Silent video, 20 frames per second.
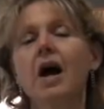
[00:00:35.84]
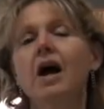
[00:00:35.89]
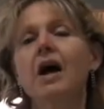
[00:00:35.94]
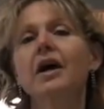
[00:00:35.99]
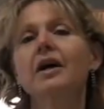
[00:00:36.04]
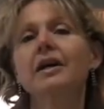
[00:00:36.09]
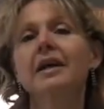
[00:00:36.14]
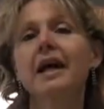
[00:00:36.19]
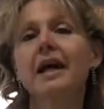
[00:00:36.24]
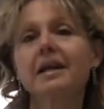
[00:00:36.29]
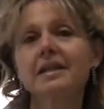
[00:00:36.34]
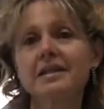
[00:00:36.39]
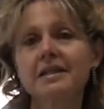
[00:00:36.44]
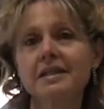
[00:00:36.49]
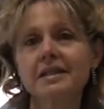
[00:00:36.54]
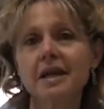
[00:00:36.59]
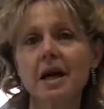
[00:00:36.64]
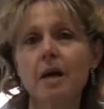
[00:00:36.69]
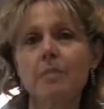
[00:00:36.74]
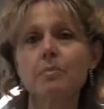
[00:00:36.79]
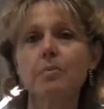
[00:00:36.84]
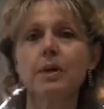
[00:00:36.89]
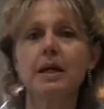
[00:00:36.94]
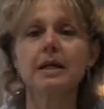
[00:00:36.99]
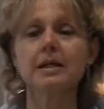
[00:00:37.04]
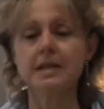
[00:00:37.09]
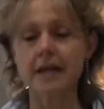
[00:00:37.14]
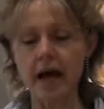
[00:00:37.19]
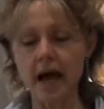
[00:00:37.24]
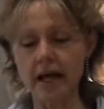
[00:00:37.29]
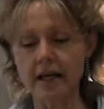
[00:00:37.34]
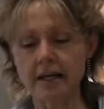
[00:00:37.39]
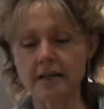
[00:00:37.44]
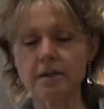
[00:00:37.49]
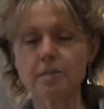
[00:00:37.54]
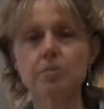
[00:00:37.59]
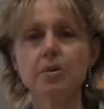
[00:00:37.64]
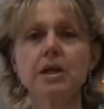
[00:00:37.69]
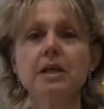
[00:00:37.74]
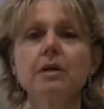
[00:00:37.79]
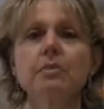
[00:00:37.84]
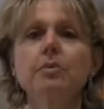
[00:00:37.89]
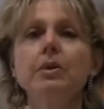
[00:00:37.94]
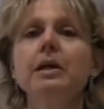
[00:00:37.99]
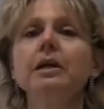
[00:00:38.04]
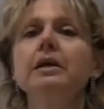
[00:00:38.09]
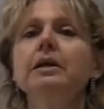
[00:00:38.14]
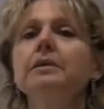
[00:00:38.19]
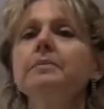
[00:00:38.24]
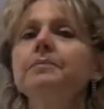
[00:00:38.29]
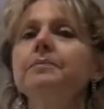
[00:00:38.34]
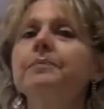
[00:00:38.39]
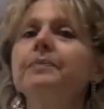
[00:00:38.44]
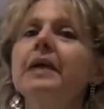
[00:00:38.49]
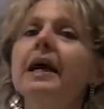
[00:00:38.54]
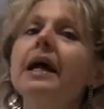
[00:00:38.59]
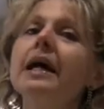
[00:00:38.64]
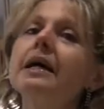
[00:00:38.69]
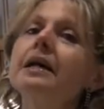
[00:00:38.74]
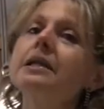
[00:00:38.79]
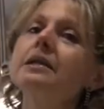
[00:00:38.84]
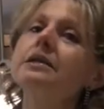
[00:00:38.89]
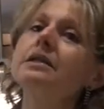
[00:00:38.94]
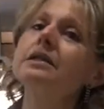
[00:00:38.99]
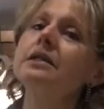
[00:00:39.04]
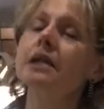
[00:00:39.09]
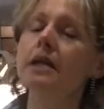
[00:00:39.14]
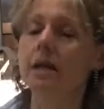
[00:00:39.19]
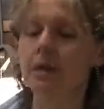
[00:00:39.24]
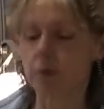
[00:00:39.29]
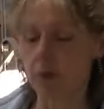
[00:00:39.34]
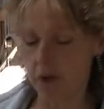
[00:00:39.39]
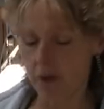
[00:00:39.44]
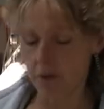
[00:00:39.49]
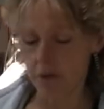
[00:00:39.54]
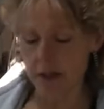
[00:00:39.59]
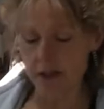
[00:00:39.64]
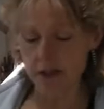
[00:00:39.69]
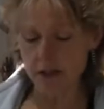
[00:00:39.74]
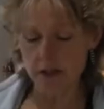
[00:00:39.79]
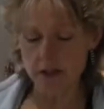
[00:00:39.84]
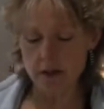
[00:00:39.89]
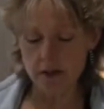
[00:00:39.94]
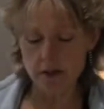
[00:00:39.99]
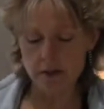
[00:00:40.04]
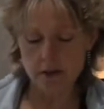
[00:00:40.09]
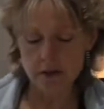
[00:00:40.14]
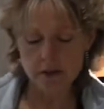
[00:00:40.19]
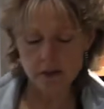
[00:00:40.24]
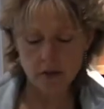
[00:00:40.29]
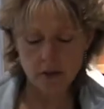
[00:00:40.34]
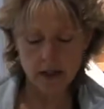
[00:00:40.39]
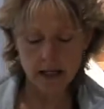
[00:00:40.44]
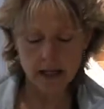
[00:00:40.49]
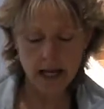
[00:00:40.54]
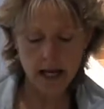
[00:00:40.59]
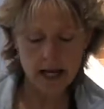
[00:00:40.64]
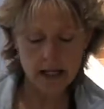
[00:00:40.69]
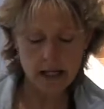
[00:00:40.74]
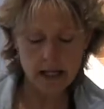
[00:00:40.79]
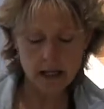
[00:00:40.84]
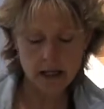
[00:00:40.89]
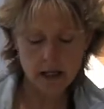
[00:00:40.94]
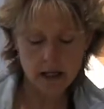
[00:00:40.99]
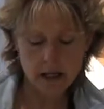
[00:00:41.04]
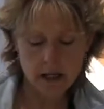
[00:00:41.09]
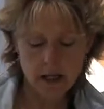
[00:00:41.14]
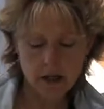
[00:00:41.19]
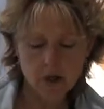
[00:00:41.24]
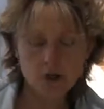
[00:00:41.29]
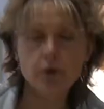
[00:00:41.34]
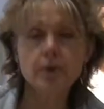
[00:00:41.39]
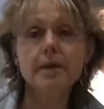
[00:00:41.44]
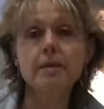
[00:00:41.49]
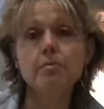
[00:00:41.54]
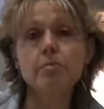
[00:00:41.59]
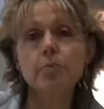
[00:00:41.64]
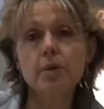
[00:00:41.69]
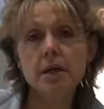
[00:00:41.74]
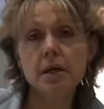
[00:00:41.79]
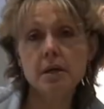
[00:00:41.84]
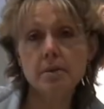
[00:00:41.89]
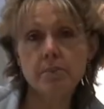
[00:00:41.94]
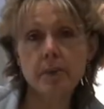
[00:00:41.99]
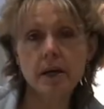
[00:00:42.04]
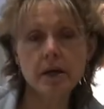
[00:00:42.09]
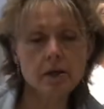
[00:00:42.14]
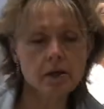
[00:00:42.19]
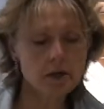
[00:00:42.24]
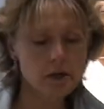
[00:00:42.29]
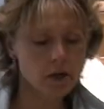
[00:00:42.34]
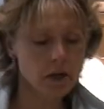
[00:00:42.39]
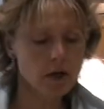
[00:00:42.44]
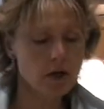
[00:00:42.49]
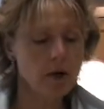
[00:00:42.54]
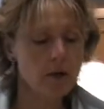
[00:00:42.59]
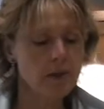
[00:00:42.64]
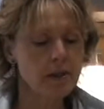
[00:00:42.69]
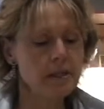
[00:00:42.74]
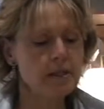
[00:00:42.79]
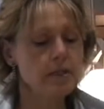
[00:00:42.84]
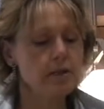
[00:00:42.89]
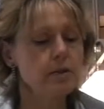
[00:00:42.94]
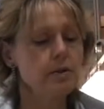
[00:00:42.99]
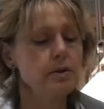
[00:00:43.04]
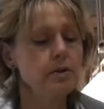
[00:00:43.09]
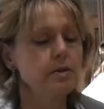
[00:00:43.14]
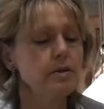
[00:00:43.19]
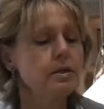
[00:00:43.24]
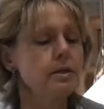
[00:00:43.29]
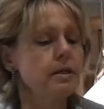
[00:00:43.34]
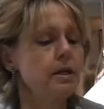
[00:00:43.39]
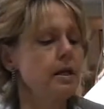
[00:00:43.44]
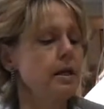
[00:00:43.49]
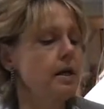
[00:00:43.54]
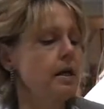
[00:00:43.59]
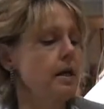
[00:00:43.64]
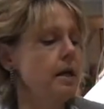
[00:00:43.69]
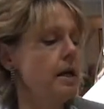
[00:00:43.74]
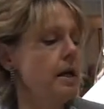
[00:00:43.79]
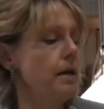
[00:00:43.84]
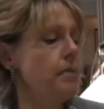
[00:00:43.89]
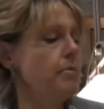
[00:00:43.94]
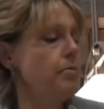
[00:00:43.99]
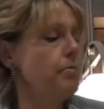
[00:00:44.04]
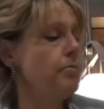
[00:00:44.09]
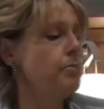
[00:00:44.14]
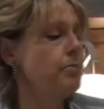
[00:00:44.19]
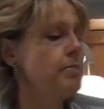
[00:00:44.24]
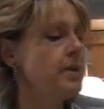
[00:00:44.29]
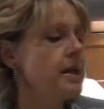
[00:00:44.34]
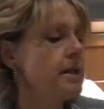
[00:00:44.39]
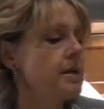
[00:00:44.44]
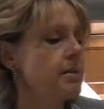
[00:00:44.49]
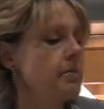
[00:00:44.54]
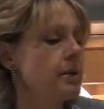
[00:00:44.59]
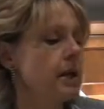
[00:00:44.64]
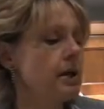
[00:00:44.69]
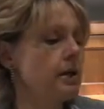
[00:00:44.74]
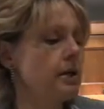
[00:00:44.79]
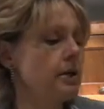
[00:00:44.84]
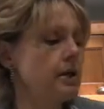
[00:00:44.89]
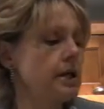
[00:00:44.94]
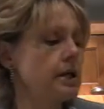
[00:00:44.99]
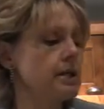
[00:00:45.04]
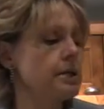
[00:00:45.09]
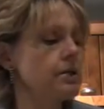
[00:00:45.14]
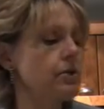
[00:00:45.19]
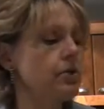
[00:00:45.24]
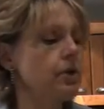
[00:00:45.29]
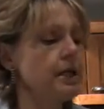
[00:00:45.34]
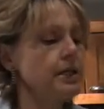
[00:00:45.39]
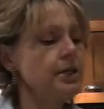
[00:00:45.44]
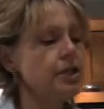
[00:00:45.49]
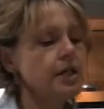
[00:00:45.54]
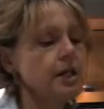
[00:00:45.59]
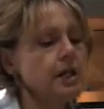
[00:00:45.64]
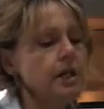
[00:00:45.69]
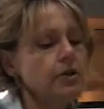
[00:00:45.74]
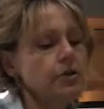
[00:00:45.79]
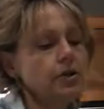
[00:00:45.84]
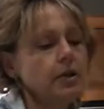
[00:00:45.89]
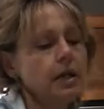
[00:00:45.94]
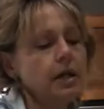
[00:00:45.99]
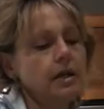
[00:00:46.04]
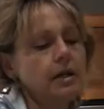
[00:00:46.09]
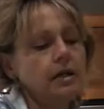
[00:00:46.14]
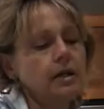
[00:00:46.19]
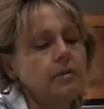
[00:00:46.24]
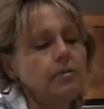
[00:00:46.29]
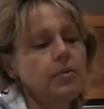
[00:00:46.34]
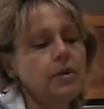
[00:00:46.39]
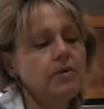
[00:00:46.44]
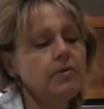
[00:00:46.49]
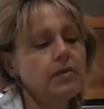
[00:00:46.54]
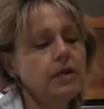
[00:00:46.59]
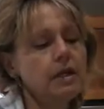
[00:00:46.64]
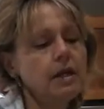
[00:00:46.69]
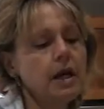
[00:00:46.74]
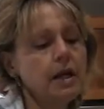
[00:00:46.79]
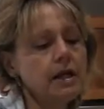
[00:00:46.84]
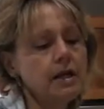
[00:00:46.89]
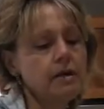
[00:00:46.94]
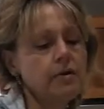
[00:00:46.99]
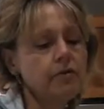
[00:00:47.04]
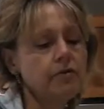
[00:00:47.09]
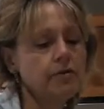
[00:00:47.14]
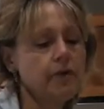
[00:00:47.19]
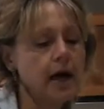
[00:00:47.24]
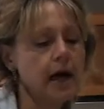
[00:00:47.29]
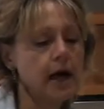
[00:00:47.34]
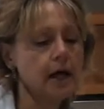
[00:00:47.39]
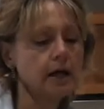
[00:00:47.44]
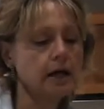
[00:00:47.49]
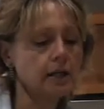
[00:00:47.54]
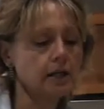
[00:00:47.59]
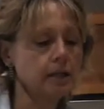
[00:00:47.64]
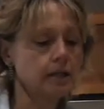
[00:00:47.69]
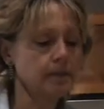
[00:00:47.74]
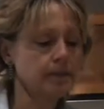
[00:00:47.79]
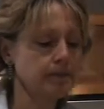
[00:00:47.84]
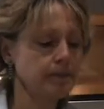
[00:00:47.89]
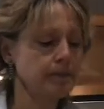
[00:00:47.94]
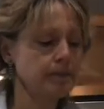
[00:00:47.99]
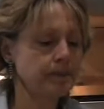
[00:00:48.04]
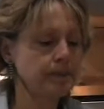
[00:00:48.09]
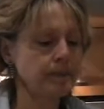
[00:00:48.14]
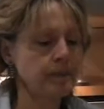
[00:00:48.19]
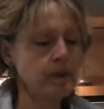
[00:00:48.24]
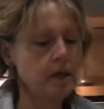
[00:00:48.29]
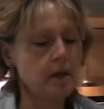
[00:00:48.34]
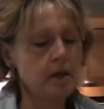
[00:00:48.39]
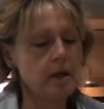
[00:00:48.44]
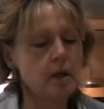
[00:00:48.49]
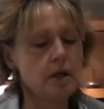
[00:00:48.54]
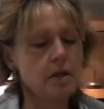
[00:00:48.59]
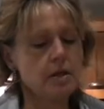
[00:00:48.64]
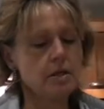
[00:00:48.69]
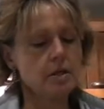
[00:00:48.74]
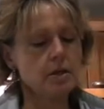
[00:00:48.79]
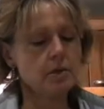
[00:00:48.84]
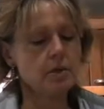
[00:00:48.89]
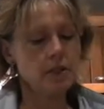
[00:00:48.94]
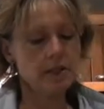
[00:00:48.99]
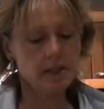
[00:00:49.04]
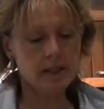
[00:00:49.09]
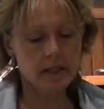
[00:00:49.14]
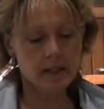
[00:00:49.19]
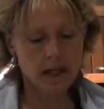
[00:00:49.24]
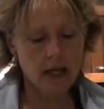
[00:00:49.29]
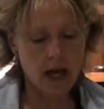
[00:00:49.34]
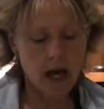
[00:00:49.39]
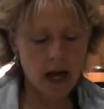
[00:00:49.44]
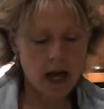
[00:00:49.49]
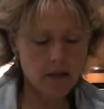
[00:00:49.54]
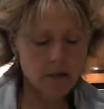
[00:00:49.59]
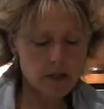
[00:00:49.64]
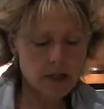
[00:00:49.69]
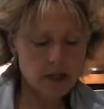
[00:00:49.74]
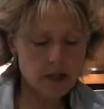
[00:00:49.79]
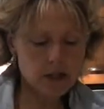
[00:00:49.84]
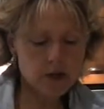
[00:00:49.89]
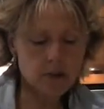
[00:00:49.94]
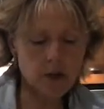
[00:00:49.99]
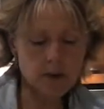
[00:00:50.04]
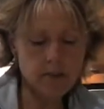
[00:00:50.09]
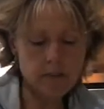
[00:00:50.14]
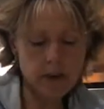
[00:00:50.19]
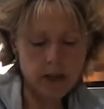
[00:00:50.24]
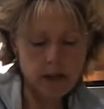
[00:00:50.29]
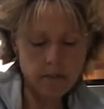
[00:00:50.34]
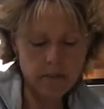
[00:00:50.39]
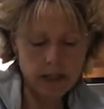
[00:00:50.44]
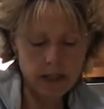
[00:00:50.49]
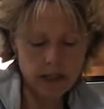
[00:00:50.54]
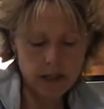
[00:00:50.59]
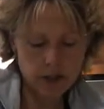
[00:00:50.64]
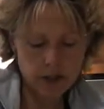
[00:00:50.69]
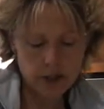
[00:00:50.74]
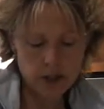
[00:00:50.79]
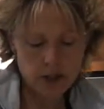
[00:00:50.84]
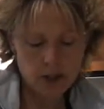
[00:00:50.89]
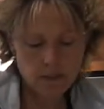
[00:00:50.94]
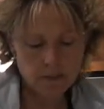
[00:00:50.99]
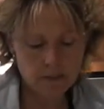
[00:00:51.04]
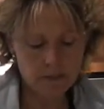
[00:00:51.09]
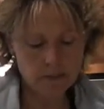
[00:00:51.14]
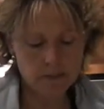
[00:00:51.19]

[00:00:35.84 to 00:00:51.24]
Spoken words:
Our next step is adding the peanut butter, and today we're going to use organic cream peanut butter. You can always use peanut butter that is crunchy and you get a bit of a nutty effect. So we just add this to our butter mixture.